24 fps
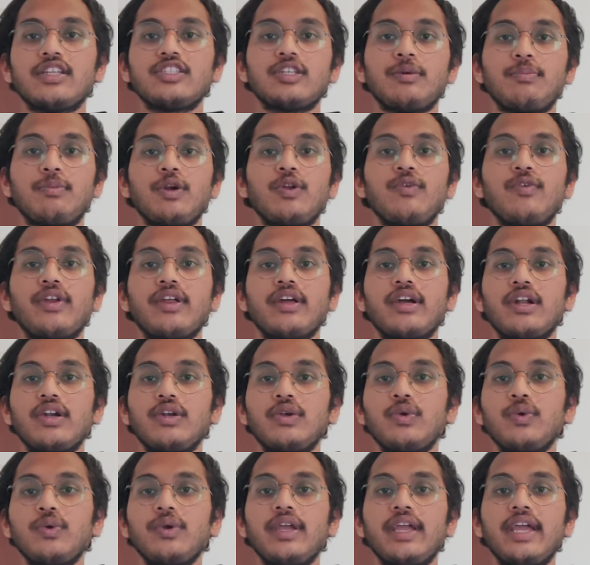or support
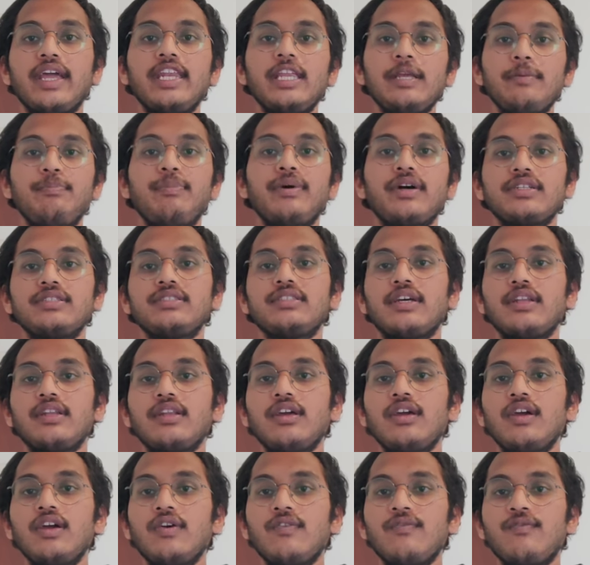worker to any
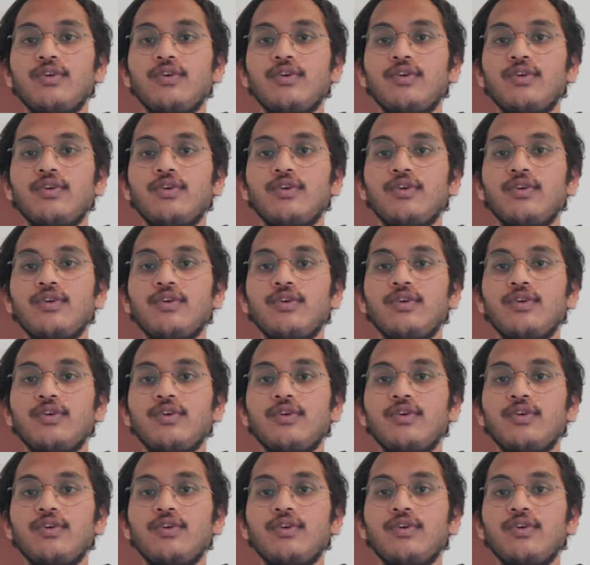person.